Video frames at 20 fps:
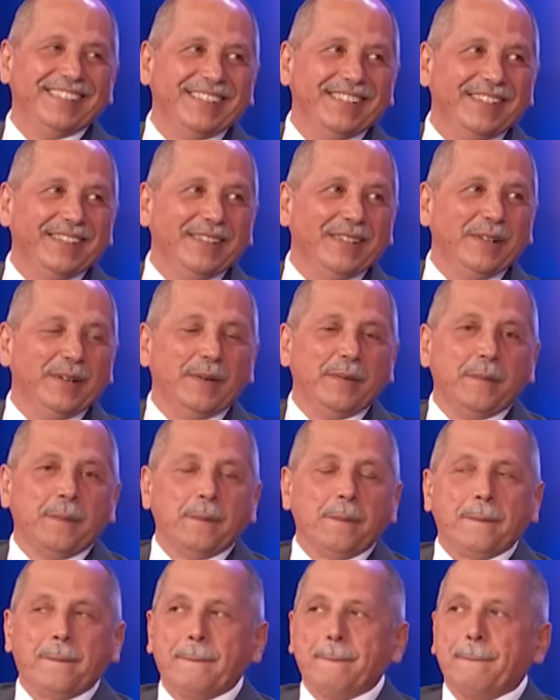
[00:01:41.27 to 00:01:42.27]

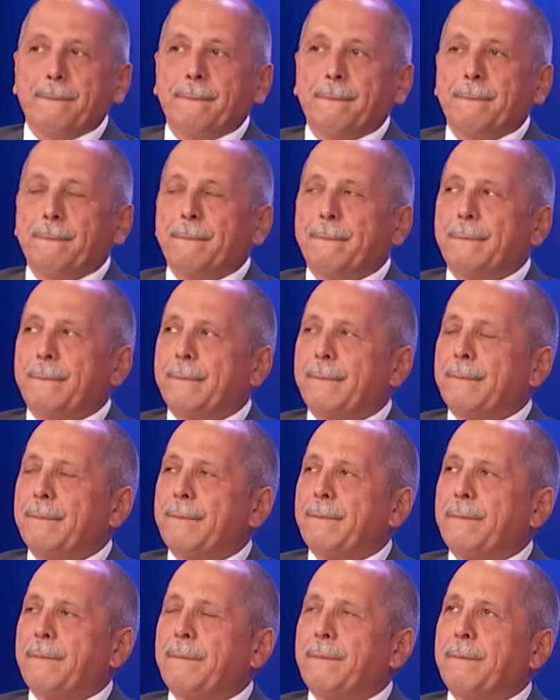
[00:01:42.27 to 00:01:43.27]

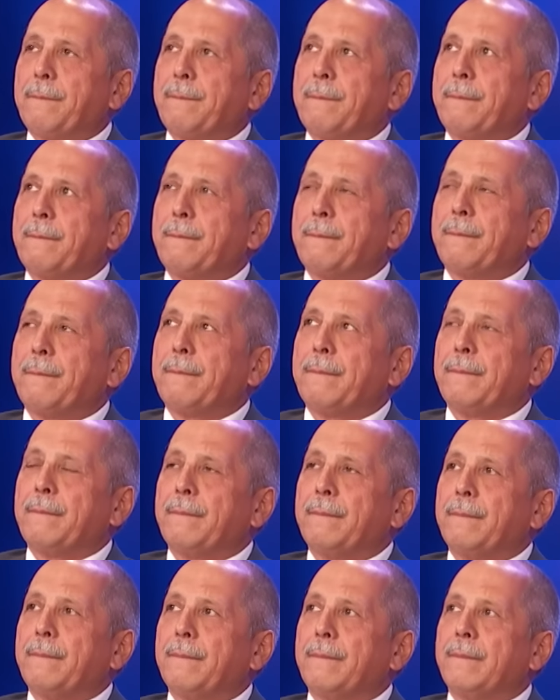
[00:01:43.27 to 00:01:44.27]

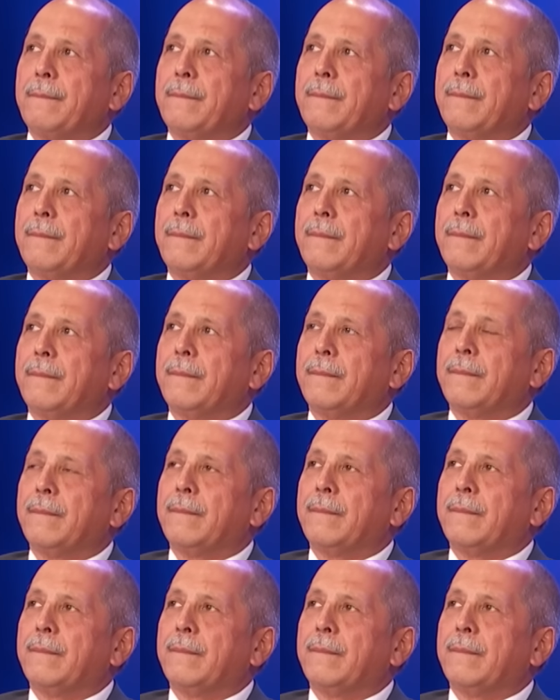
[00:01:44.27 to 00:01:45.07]
(silent)